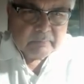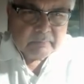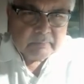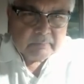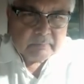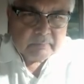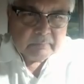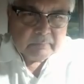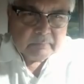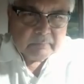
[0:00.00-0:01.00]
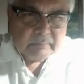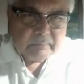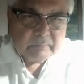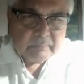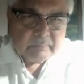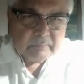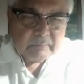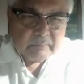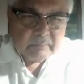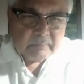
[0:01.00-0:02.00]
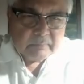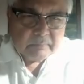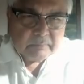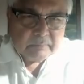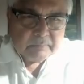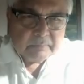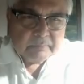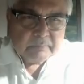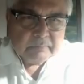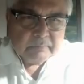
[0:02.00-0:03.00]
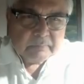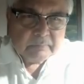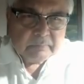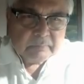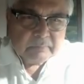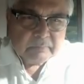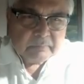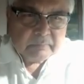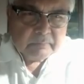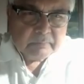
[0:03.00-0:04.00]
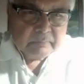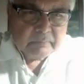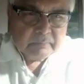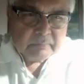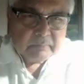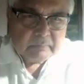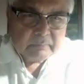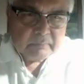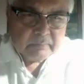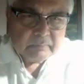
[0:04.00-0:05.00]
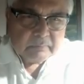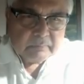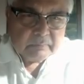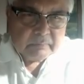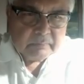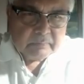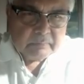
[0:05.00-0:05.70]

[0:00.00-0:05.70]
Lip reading: [no speech]